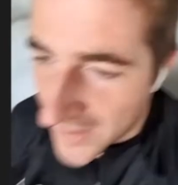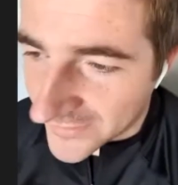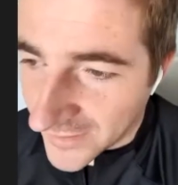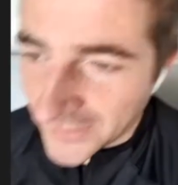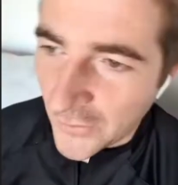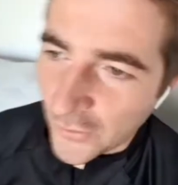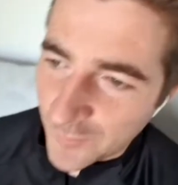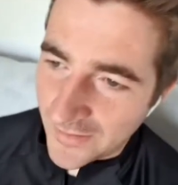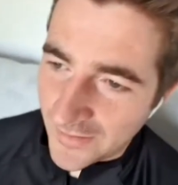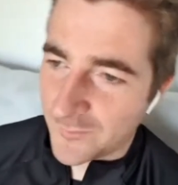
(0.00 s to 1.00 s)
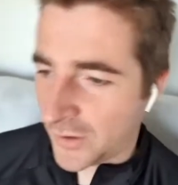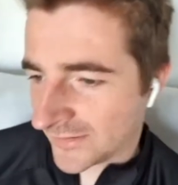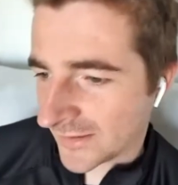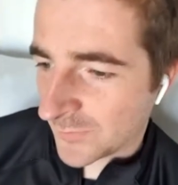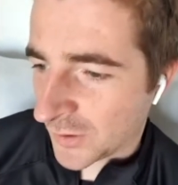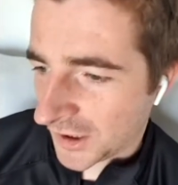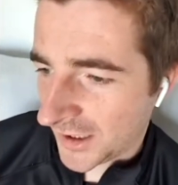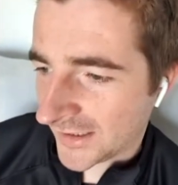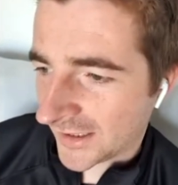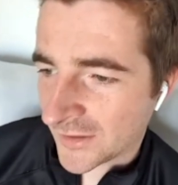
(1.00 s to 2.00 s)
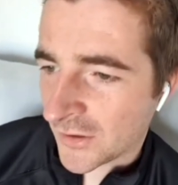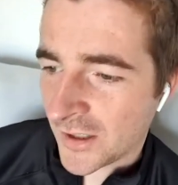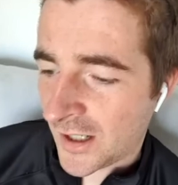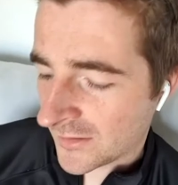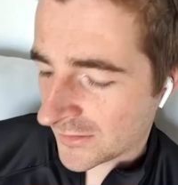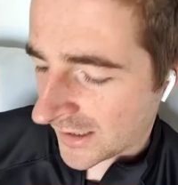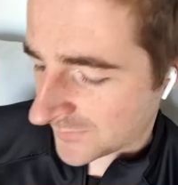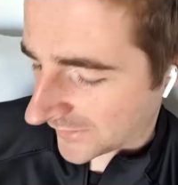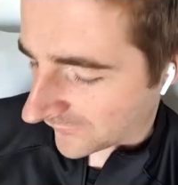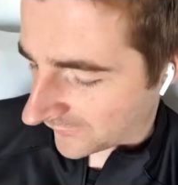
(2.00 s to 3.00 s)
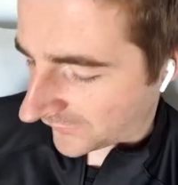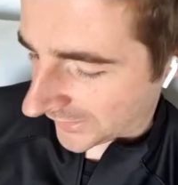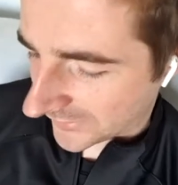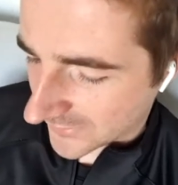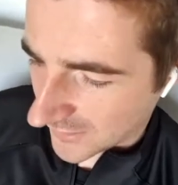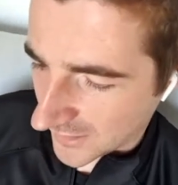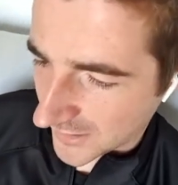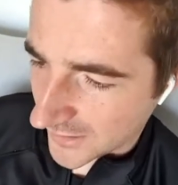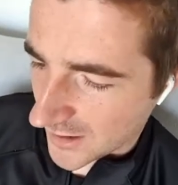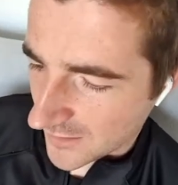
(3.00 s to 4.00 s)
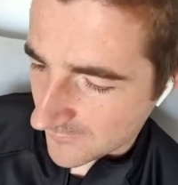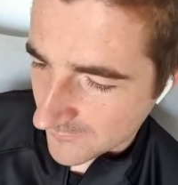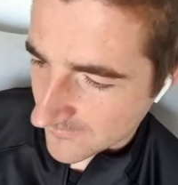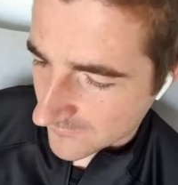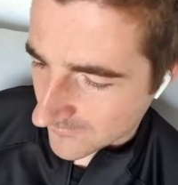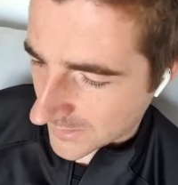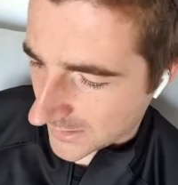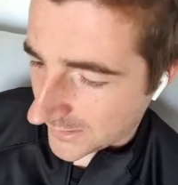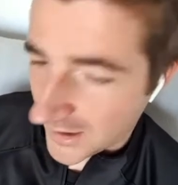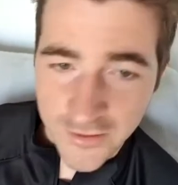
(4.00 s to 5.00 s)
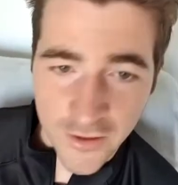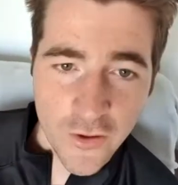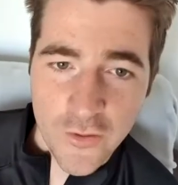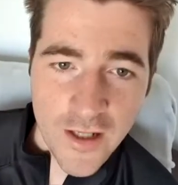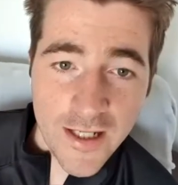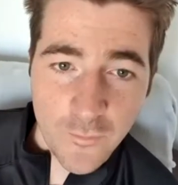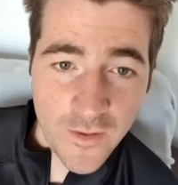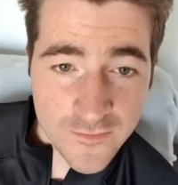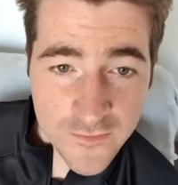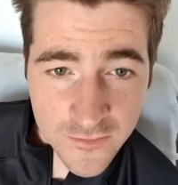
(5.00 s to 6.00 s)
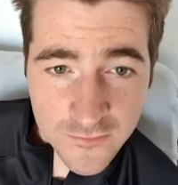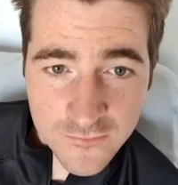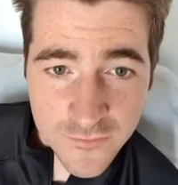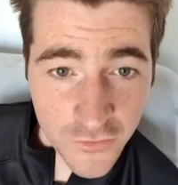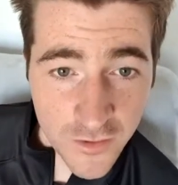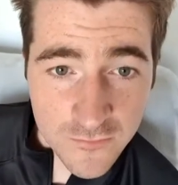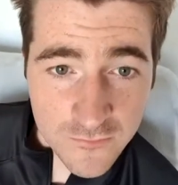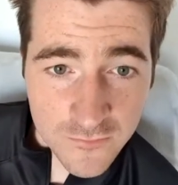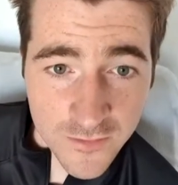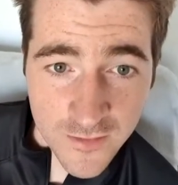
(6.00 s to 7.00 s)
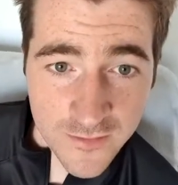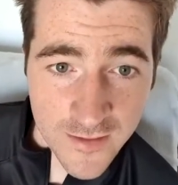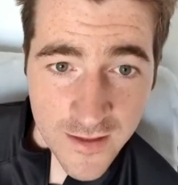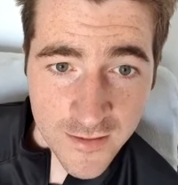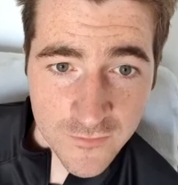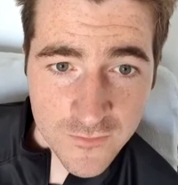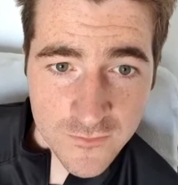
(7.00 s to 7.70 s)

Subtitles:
So I don't know the politics behind it, and I know there has been different things. Like, I don't know who that letter went to. Do you know? Is that announced?